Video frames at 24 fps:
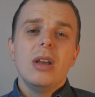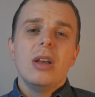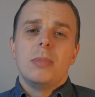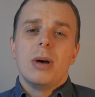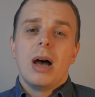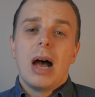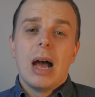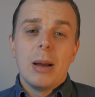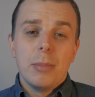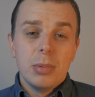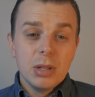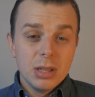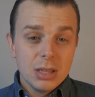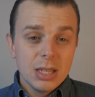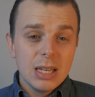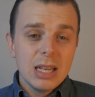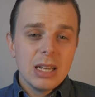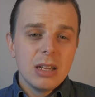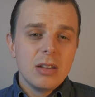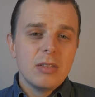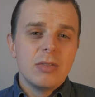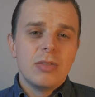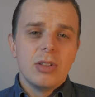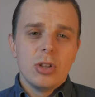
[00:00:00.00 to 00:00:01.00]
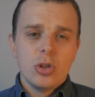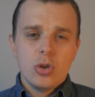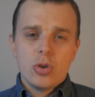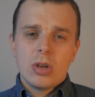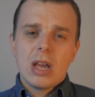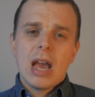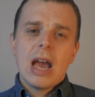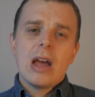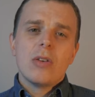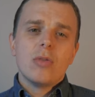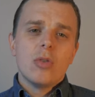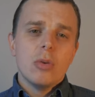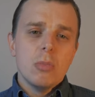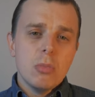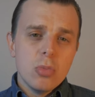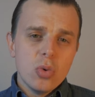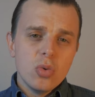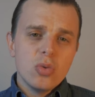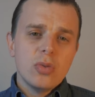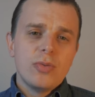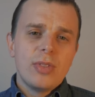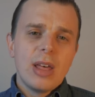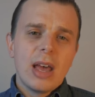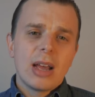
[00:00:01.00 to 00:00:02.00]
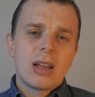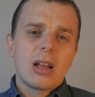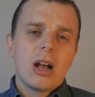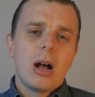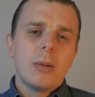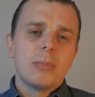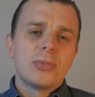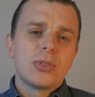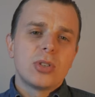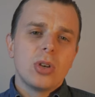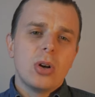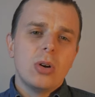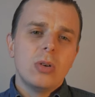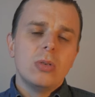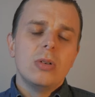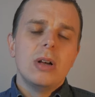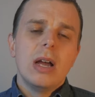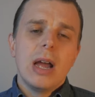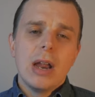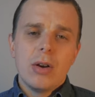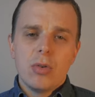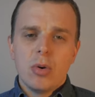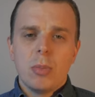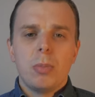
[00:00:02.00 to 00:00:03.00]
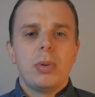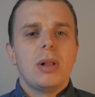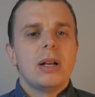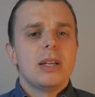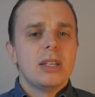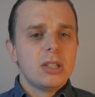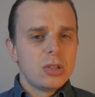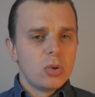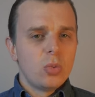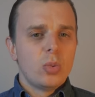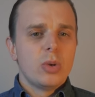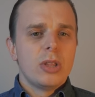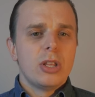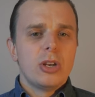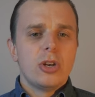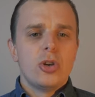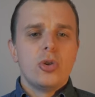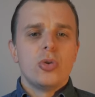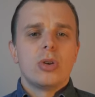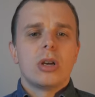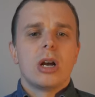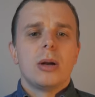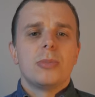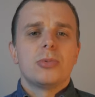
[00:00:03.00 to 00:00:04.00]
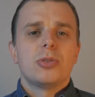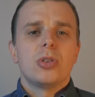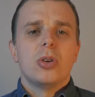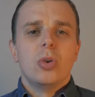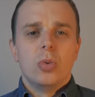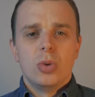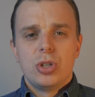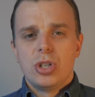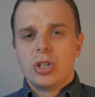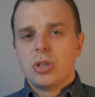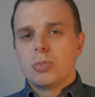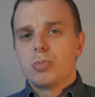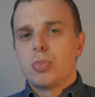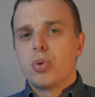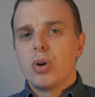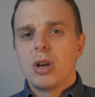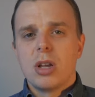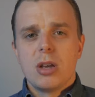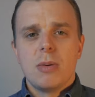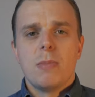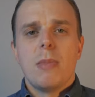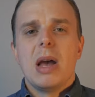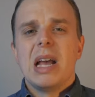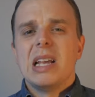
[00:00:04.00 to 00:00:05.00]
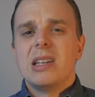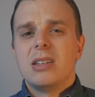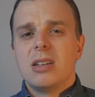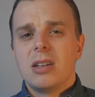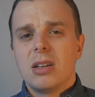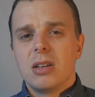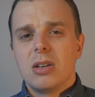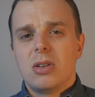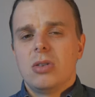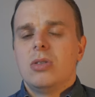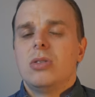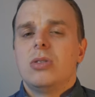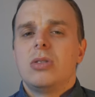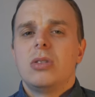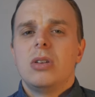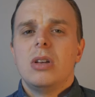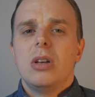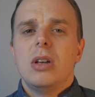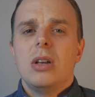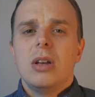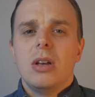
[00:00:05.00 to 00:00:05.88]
but I believe that you can remove that cup sole and replace it with a new cup sole, which is pretty amazing because,